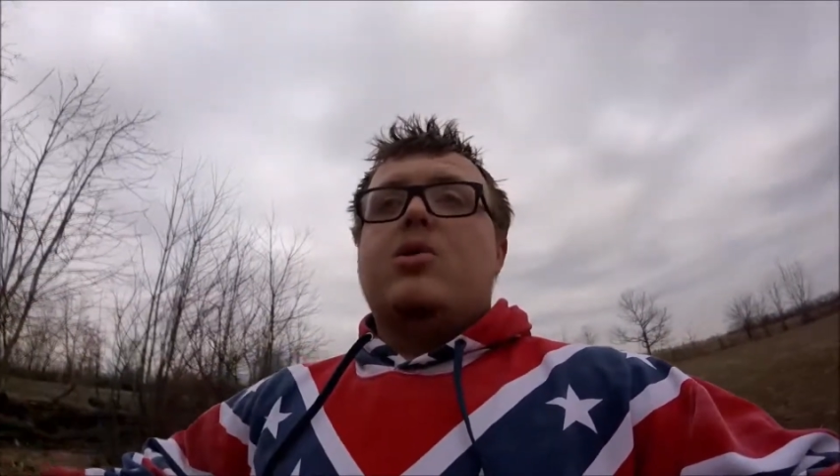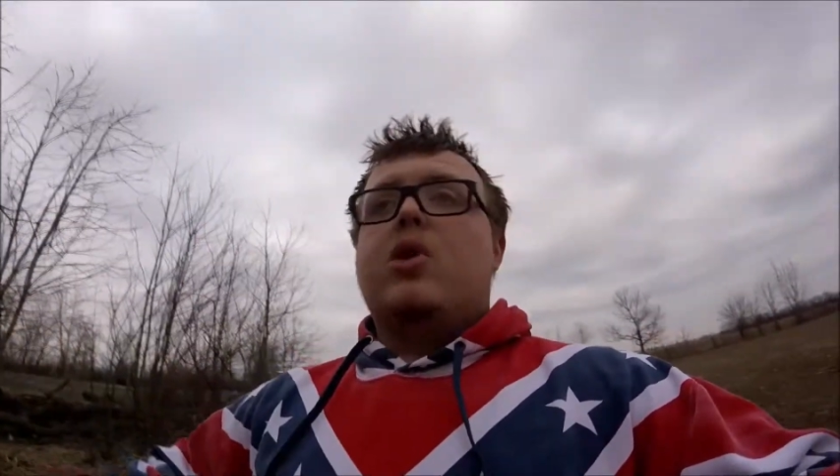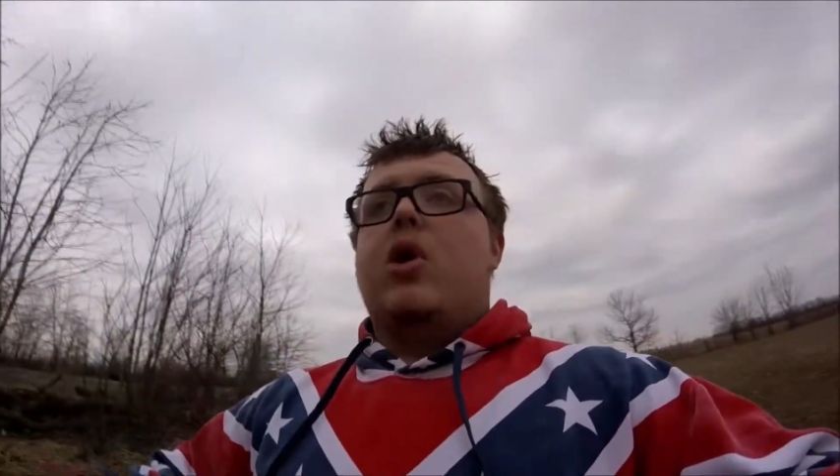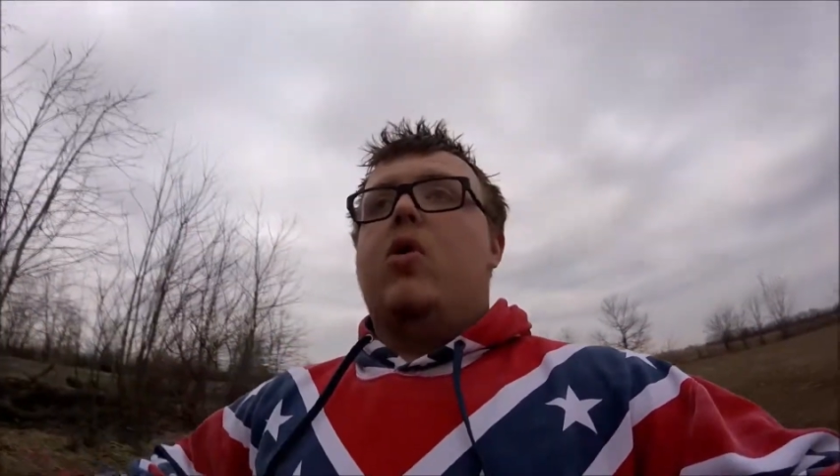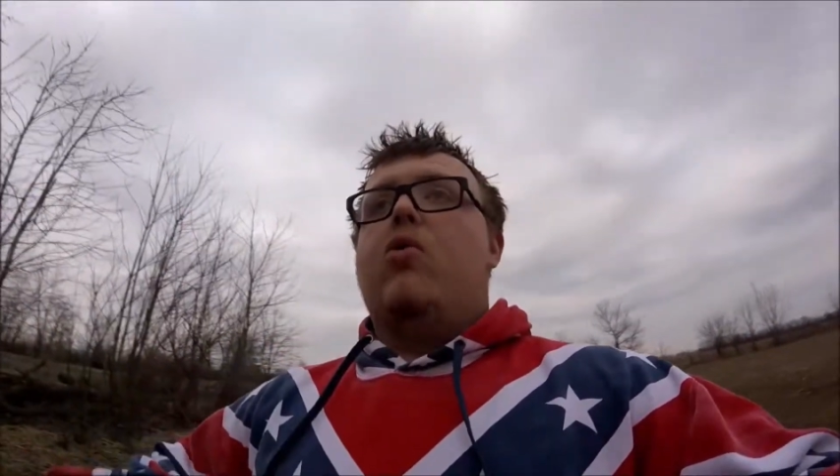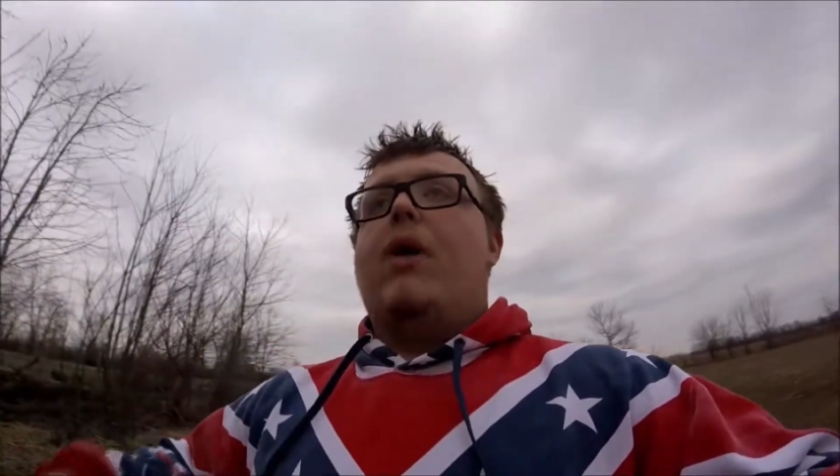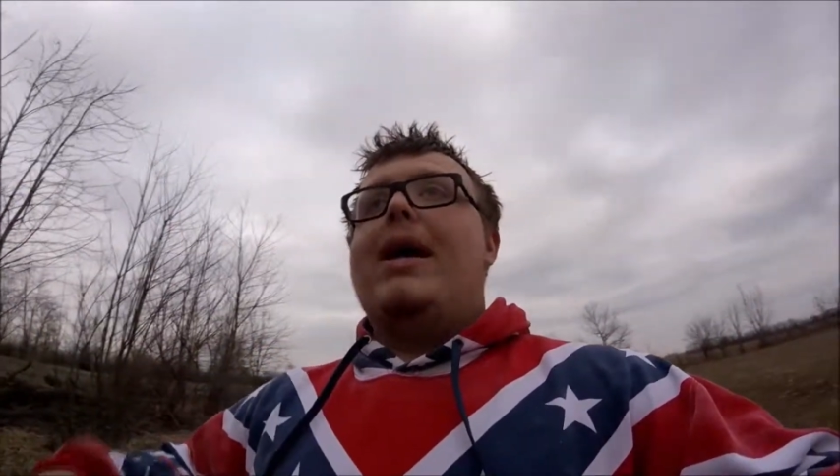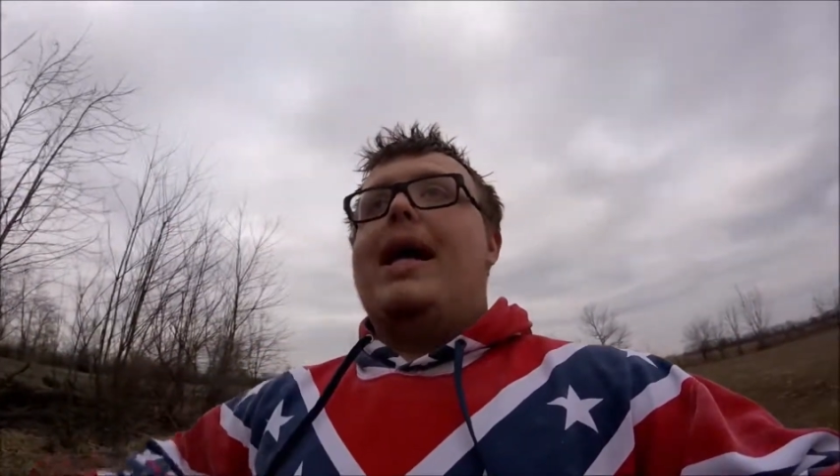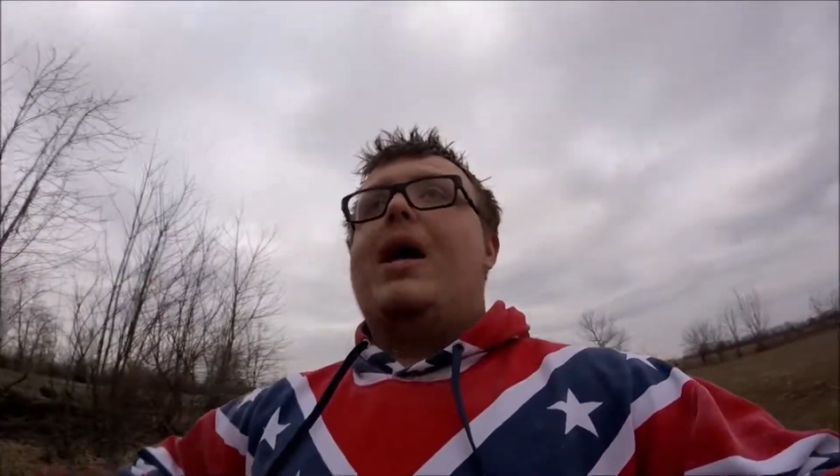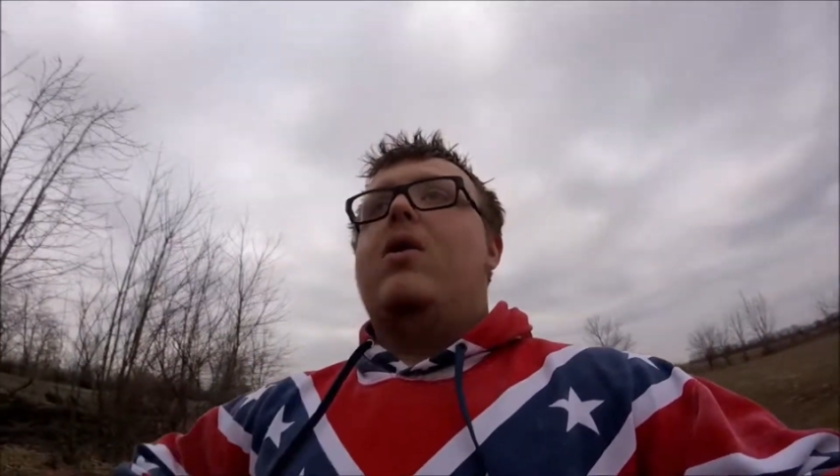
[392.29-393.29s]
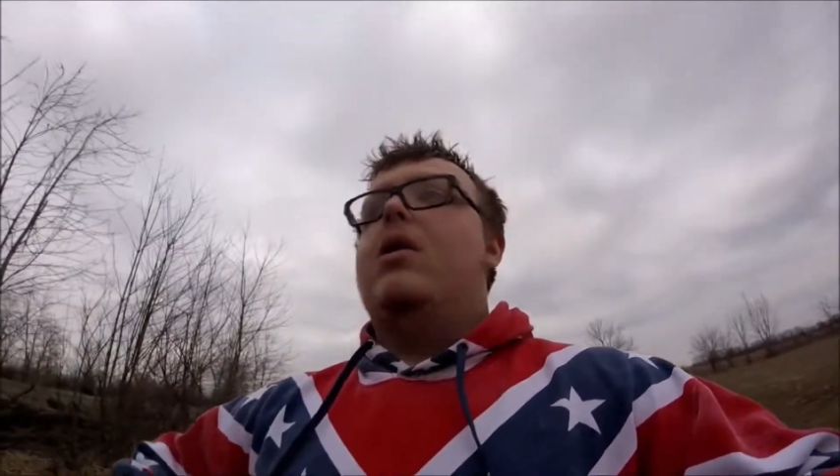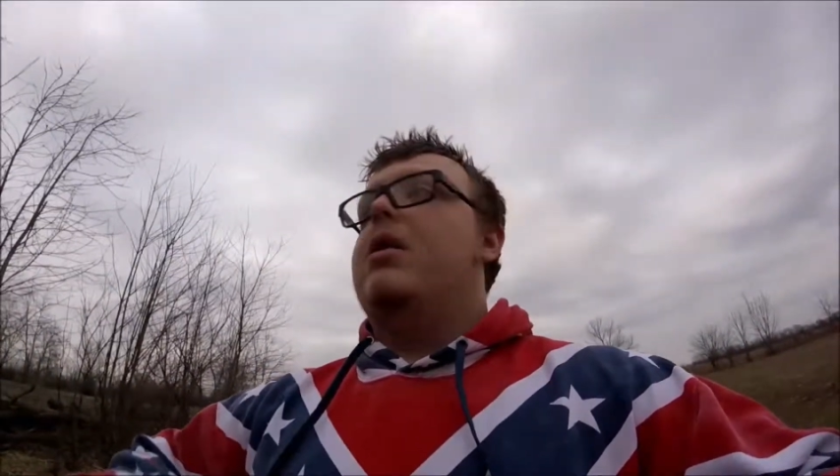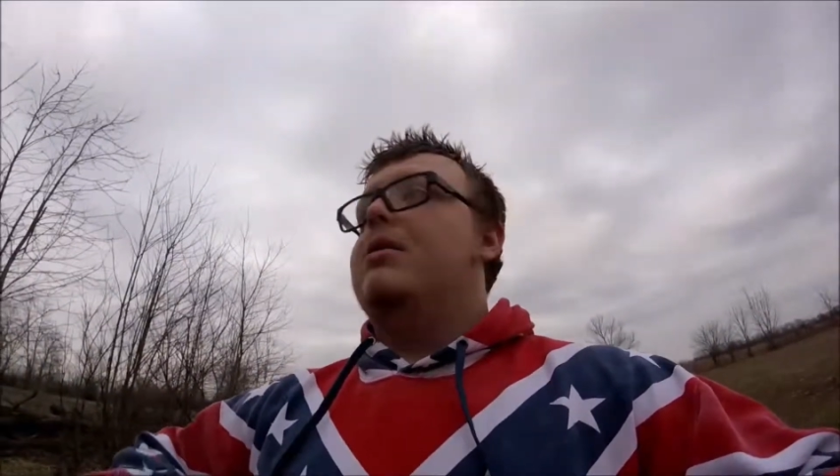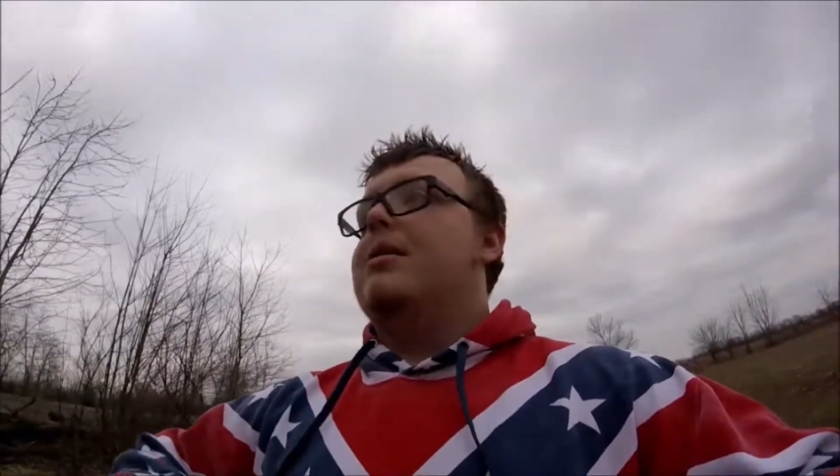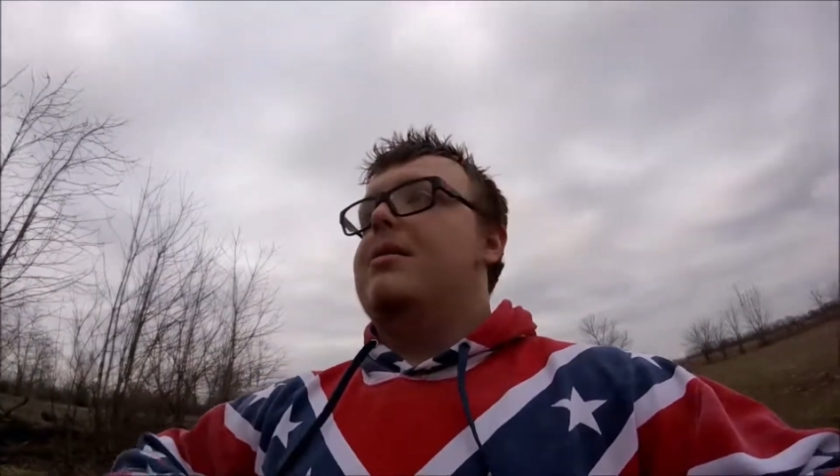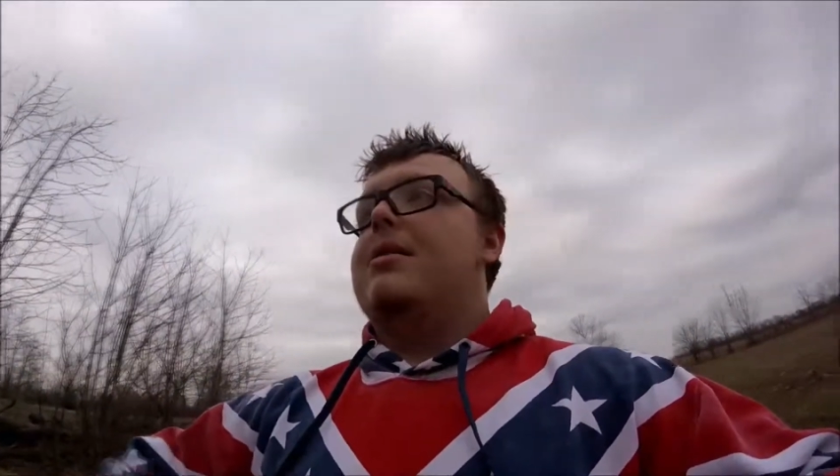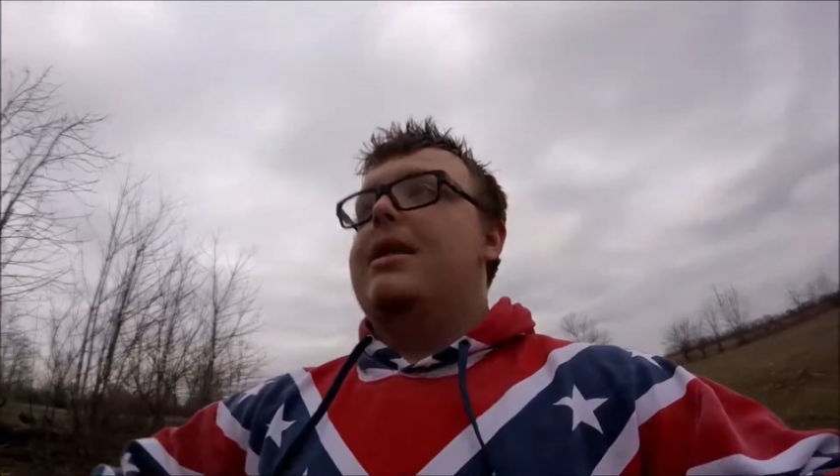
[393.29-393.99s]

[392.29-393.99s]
So right now, since